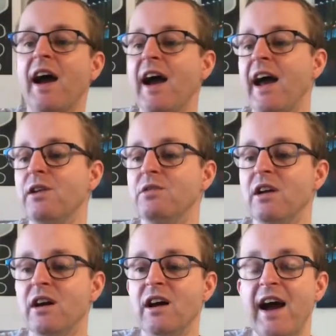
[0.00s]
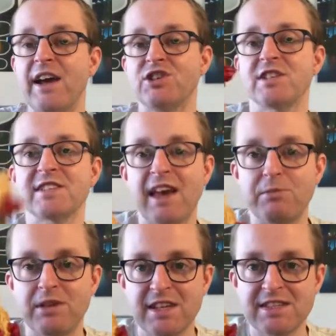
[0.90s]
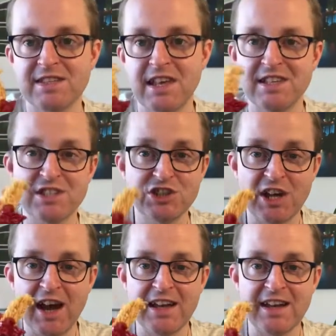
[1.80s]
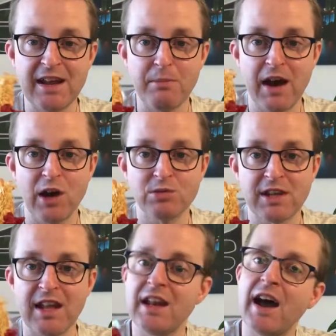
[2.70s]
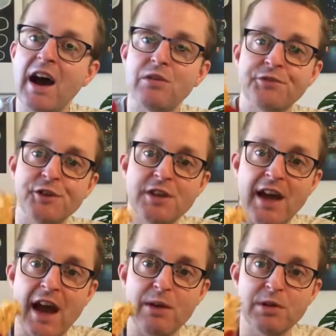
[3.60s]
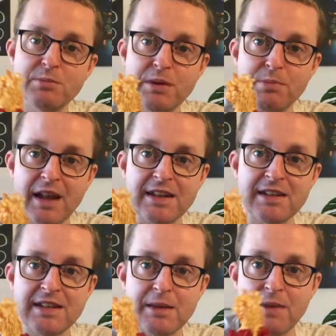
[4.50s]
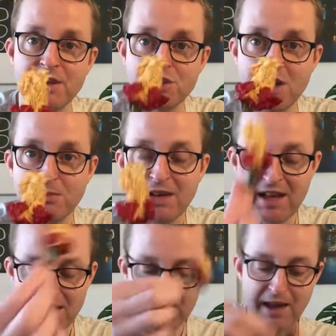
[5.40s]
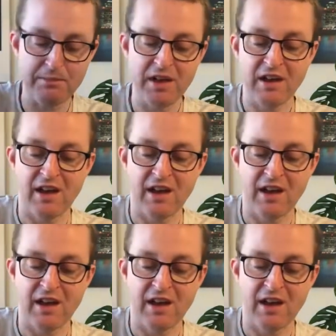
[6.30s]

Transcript: And I just kept that seeds, drying them out, and now today I will be planting them and germinate them.